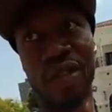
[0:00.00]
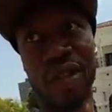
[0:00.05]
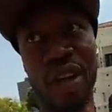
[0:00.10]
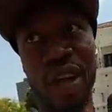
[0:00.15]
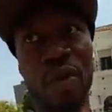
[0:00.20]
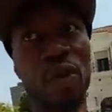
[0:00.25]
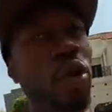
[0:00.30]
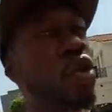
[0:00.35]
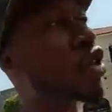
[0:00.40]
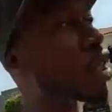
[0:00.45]
If
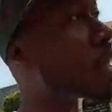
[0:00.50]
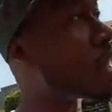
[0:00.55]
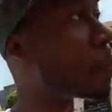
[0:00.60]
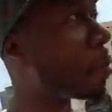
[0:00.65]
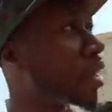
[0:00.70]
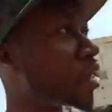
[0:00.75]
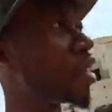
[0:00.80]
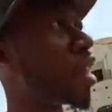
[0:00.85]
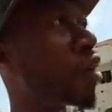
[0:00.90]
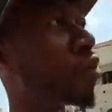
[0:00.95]
you used to get my
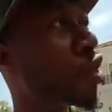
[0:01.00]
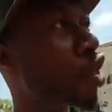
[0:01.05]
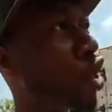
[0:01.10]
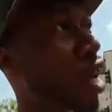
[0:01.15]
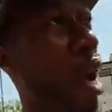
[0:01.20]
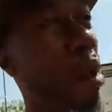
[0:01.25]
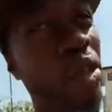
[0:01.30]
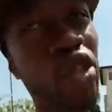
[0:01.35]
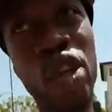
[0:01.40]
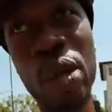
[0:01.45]
sacred
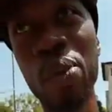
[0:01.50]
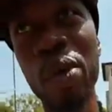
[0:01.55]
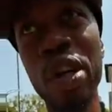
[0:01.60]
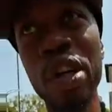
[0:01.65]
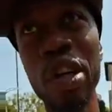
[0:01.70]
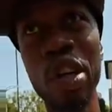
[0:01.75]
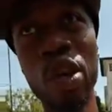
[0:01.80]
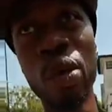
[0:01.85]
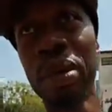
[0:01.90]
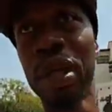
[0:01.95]
geometry book,
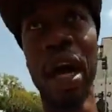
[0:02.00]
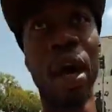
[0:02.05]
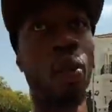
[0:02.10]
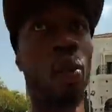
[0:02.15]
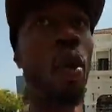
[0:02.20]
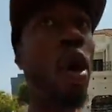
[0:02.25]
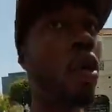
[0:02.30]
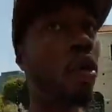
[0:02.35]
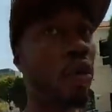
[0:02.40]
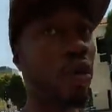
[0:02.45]
you'd be like,
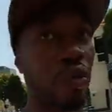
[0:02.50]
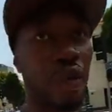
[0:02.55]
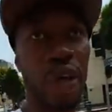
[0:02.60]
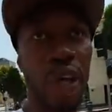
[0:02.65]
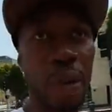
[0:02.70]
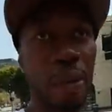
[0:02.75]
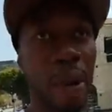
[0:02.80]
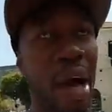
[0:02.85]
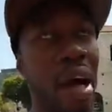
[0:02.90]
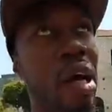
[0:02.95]
whoa. If you get
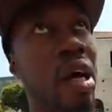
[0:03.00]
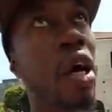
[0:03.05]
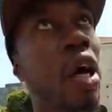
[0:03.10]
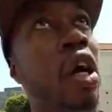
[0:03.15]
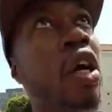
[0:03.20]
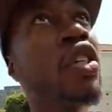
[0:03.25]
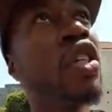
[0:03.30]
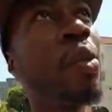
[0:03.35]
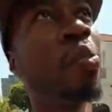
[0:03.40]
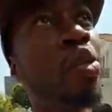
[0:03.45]
my
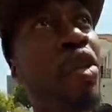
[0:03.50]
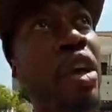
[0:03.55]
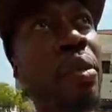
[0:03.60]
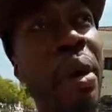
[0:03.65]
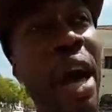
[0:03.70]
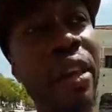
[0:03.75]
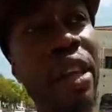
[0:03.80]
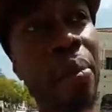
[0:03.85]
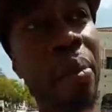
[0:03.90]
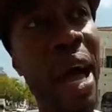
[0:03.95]
supreme
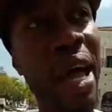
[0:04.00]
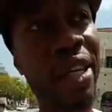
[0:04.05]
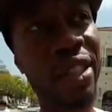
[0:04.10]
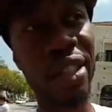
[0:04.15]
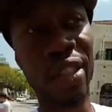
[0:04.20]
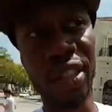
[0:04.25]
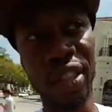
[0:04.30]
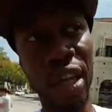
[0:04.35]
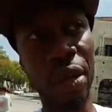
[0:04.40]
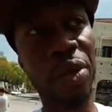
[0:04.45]
mathematics
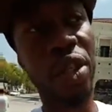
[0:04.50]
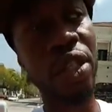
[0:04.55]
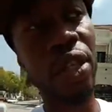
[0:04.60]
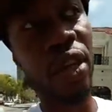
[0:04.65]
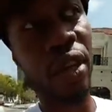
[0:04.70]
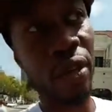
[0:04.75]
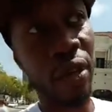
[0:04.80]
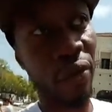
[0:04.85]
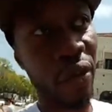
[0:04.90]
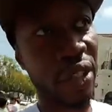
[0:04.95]
inception
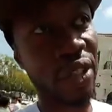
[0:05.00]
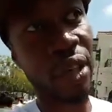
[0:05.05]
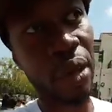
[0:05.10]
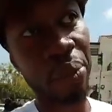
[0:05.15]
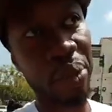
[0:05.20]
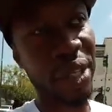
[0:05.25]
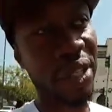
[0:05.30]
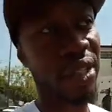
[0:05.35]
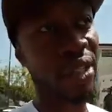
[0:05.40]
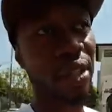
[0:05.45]
of the vesicle
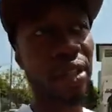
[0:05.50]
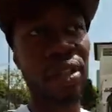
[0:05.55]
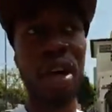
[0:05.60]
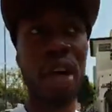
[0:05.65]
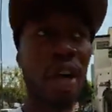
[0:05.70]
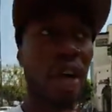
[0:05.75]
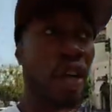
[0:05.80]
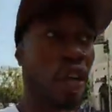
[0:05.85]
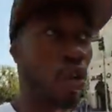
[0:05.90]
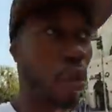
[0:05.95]
pieces,
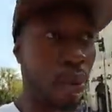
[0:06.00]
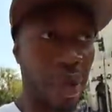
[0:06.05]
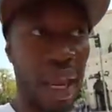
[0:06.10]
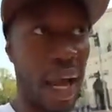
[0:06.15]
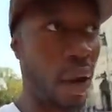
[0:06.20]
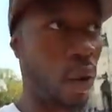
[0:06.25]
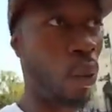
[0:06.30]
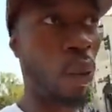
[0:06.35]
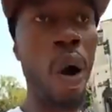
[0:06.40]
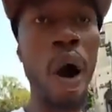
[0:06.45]
you'll be
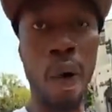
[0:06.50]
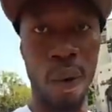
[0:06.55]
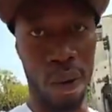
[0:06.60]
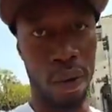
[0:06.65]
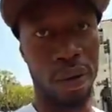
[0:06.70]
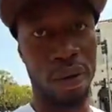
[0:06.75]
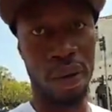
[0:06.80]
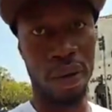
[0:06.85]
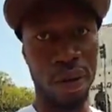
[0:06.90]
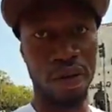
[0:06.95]
like, whoa.
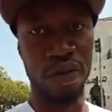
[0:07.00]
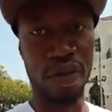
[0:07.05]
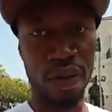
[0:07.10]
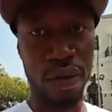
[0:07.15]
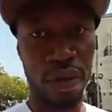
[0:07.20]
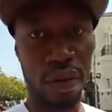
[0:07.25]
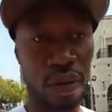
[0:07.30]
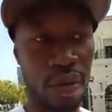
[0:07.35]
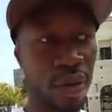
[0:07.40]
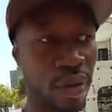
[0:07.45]

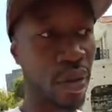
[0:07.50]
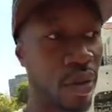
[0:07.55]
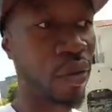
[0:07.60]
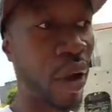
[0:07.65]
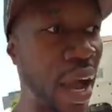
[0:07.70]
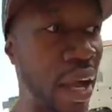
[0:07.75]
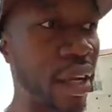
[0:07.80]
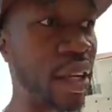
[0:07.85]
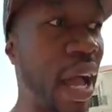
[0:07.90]
Right?